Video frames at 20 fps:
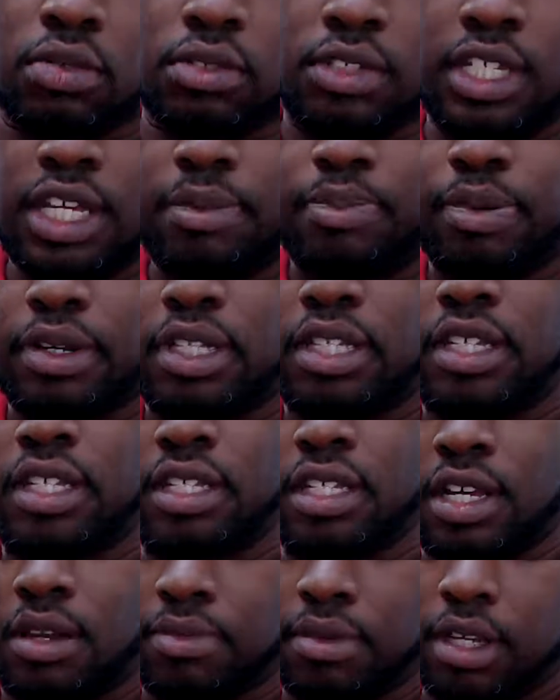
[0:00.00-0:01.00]
deep into
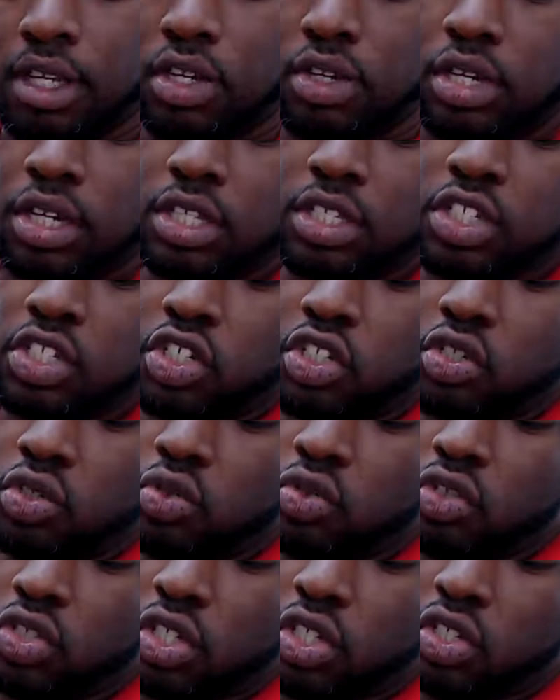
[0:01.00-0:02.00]
something. You could use
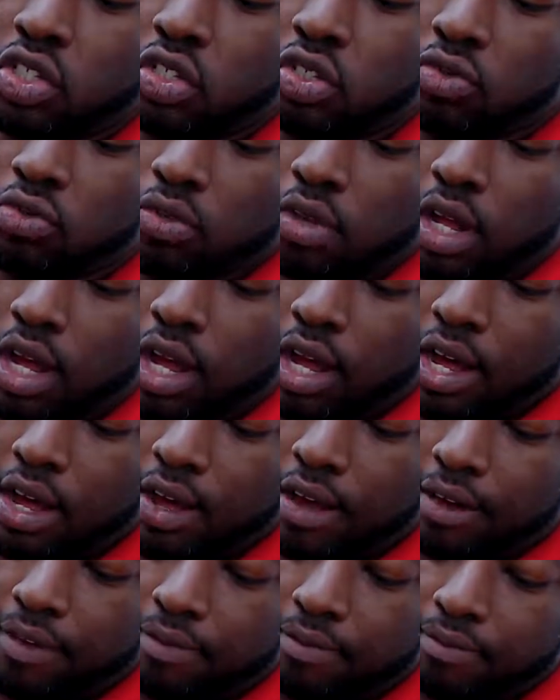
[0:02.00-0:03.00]
this
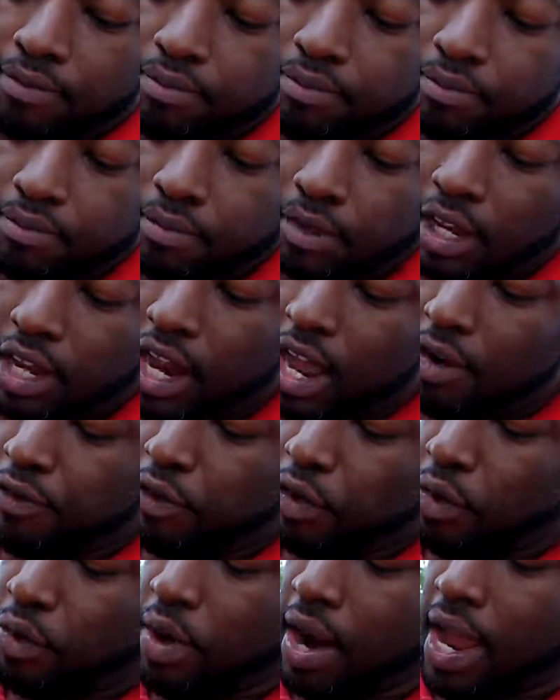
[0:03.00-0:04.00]

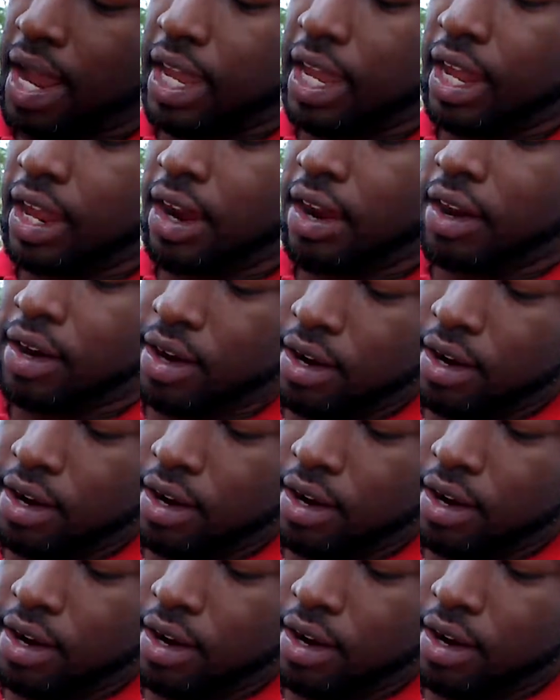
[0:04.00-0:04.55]
lever right here.